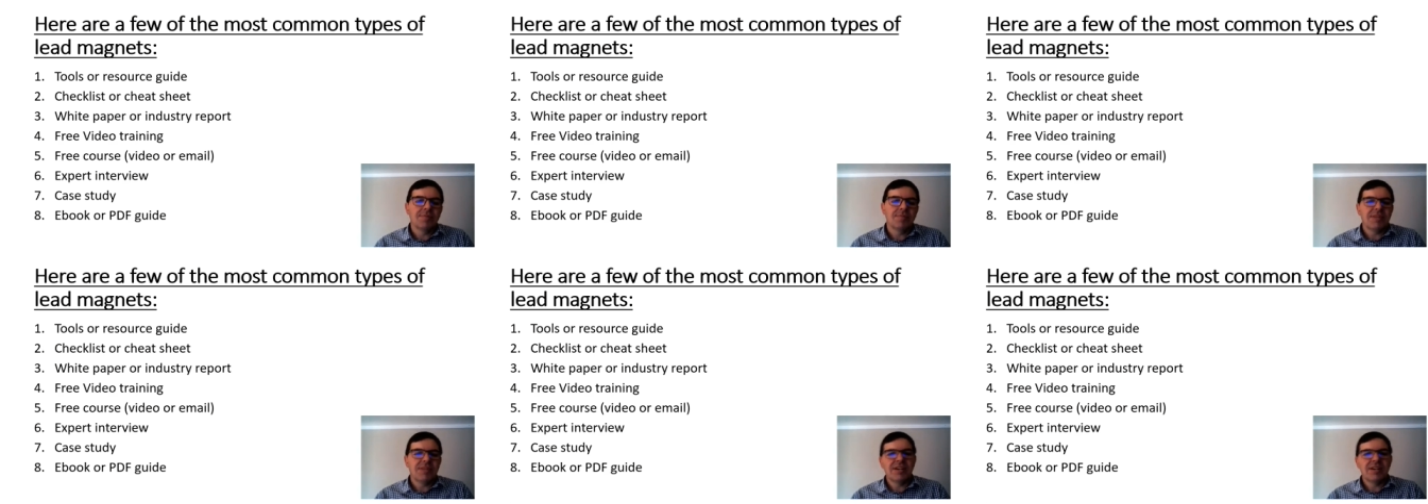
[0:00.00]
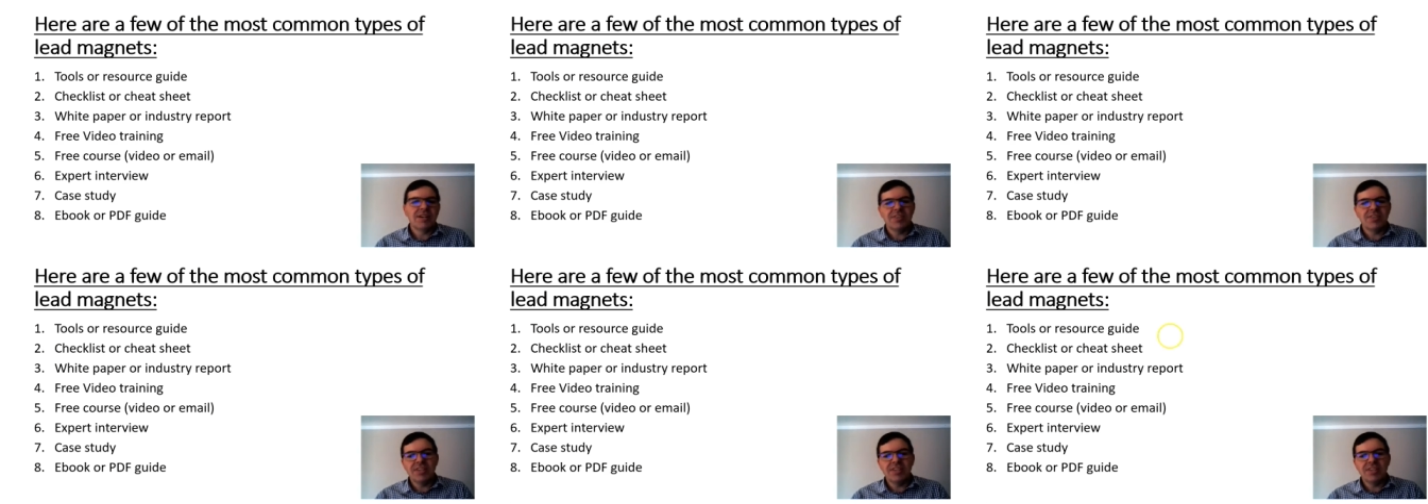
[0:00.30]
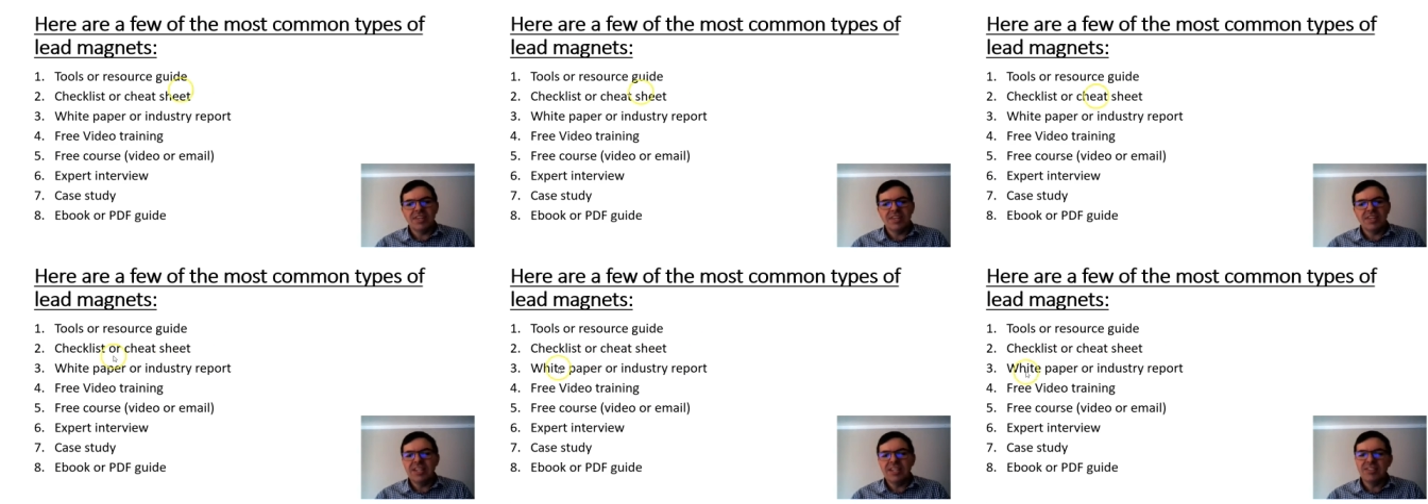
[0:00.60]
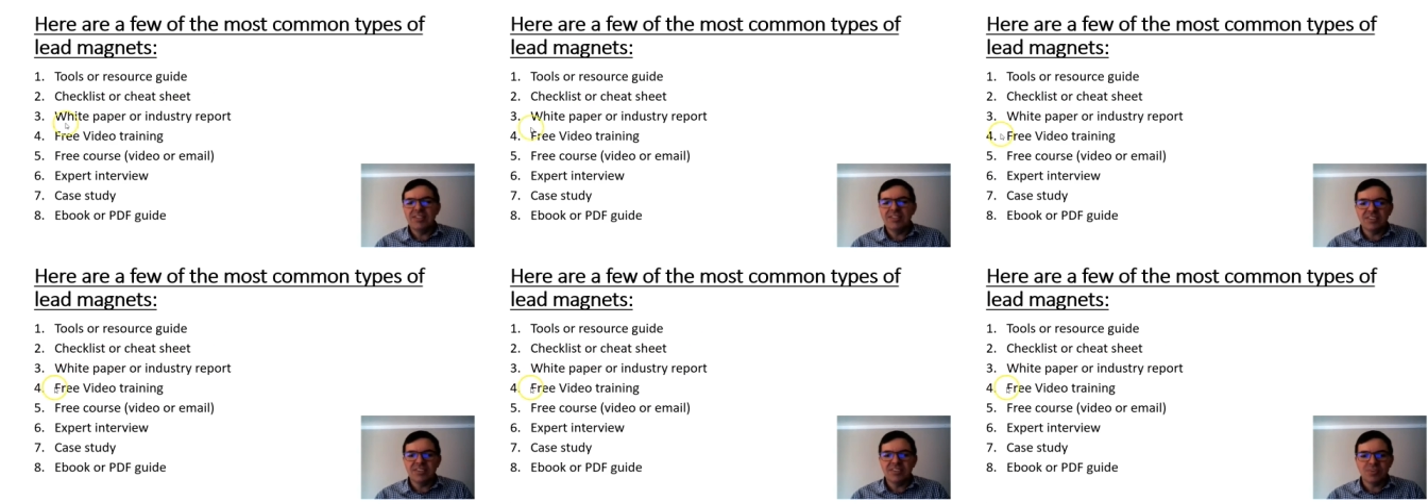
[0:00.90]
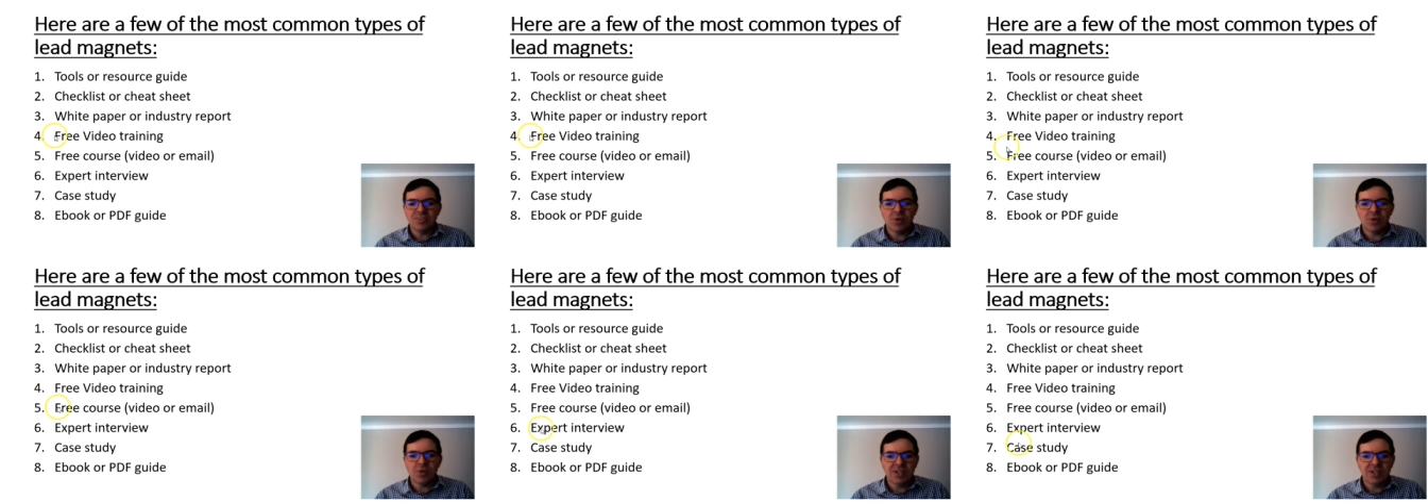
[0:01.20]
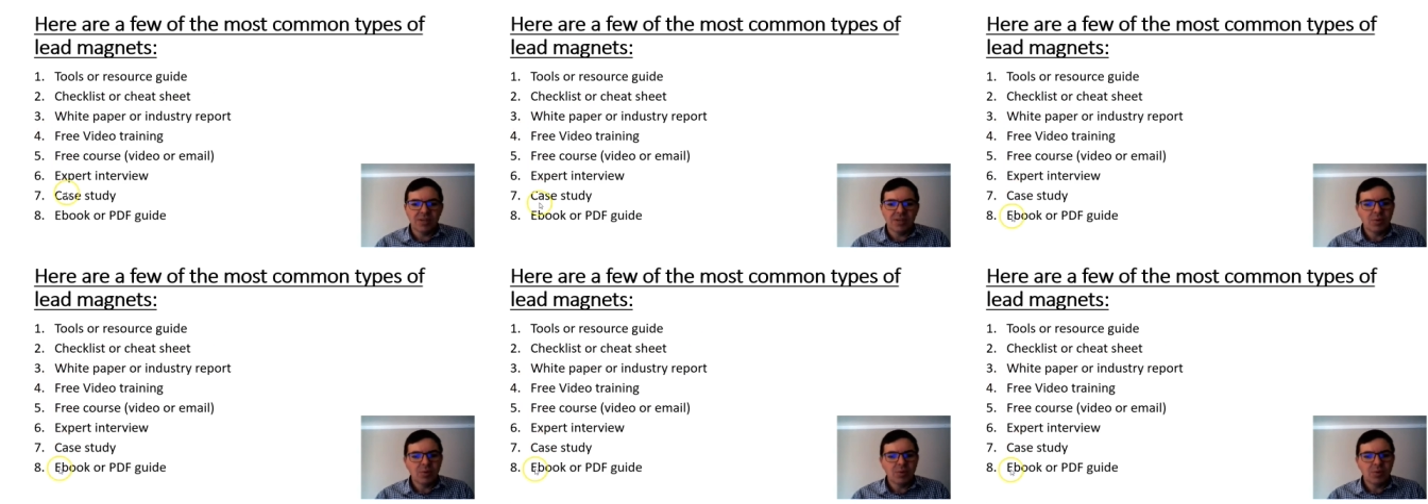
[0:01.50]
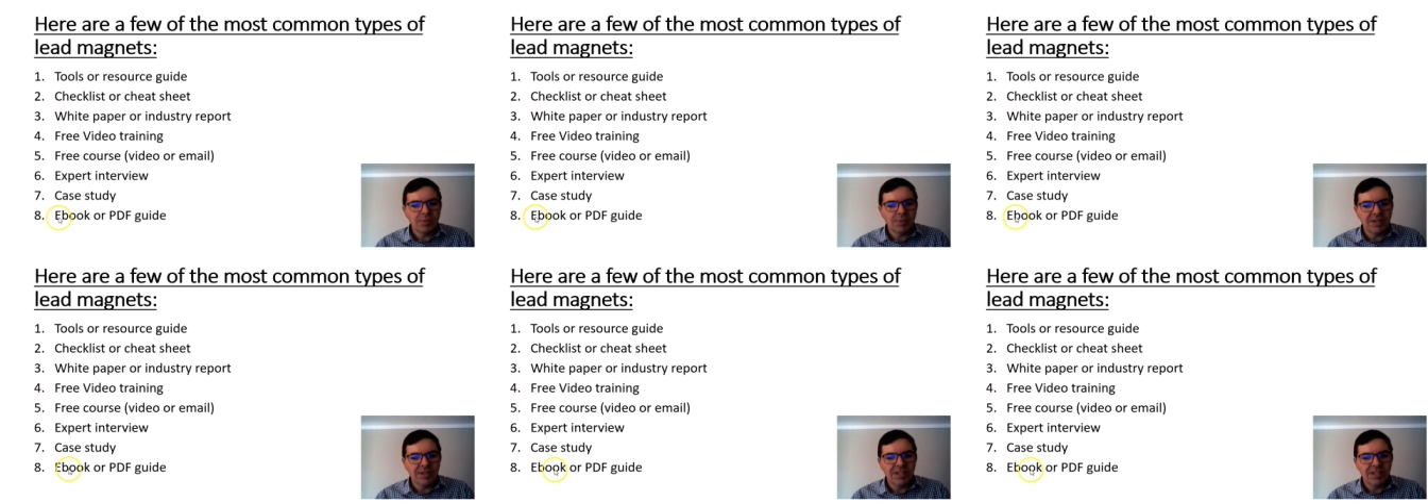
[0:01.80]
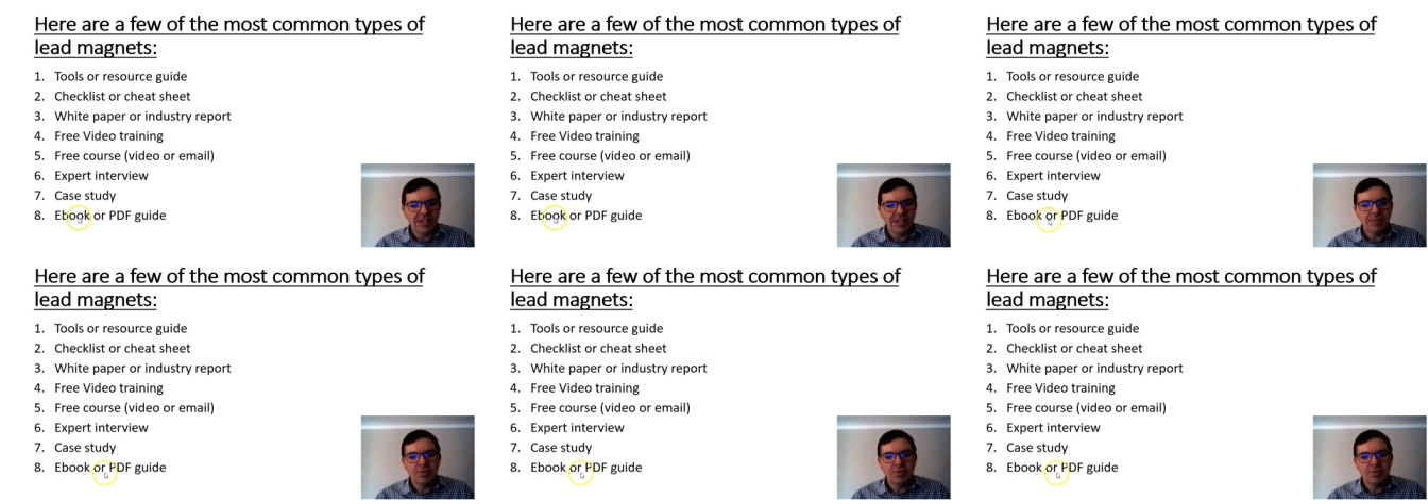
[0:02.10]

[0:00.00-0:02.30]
And I think the easiest one here will be